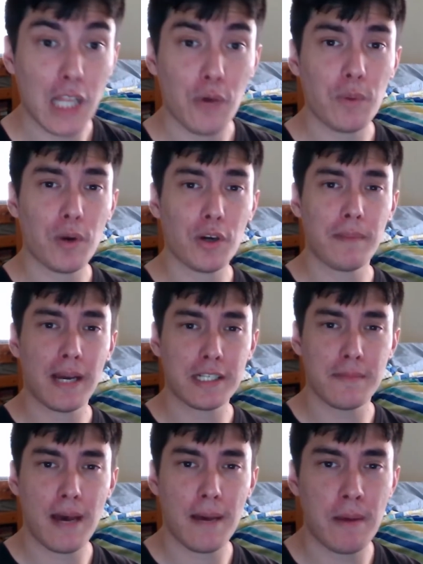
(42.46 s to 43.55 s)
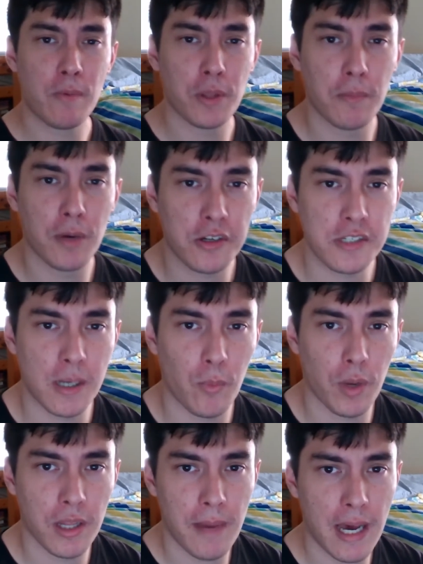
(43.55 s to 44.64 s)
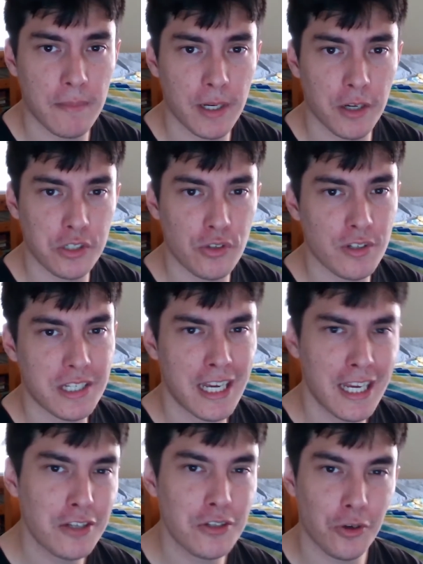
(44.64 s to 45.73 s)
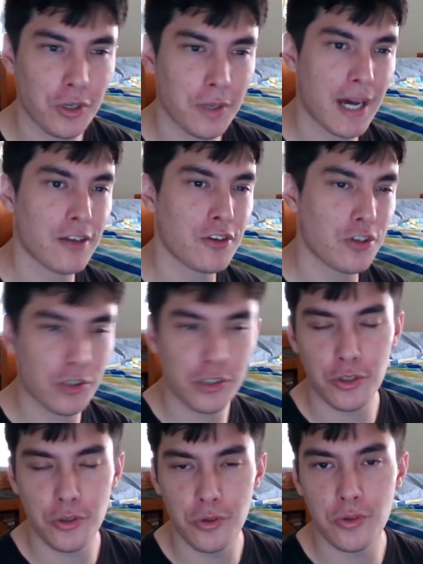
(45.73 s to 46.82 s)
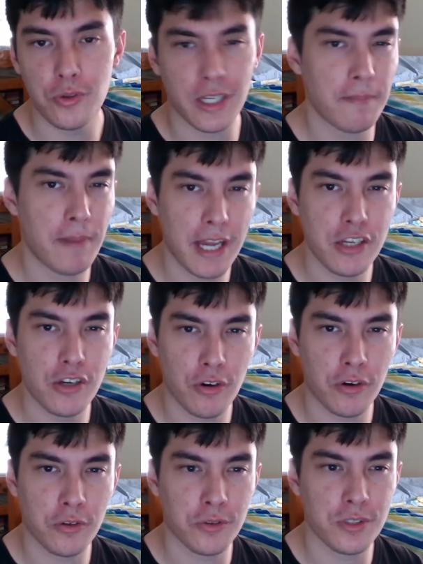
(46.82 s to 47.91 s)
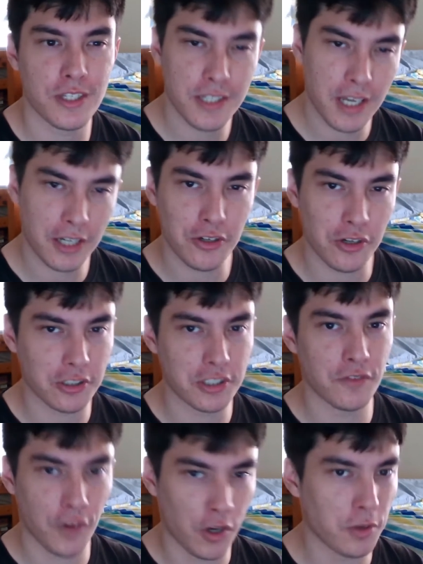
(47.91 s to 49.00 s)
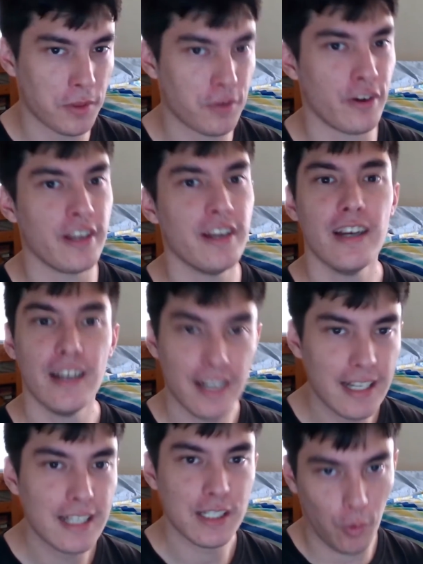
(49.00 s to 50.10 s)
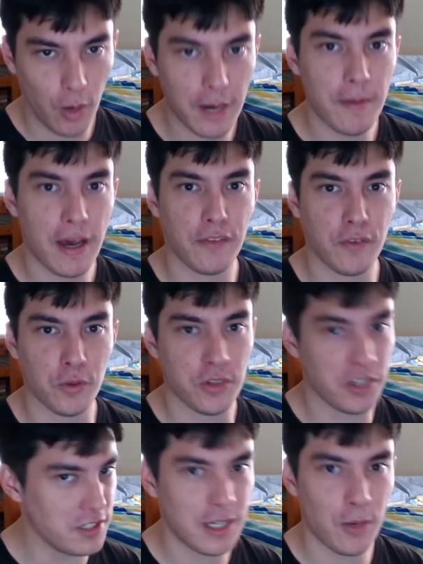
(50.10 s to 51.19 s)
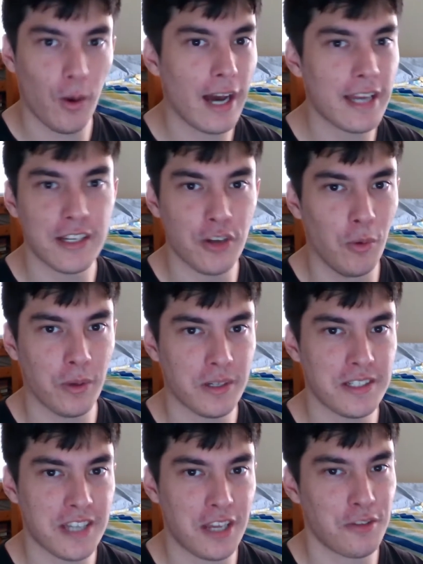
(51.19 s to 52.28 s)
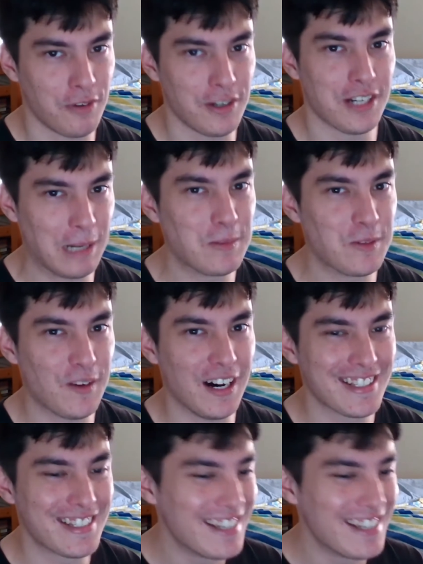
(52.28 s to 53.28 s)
and welcome back to Madman with a Box. I'm one of the Madmen, Chris, here to talk about Doctor Who, The Companion Chronicles, The Second Doctor, Volume 3. Quite a mouthful. You can see why I did not want to say it 3 times fast.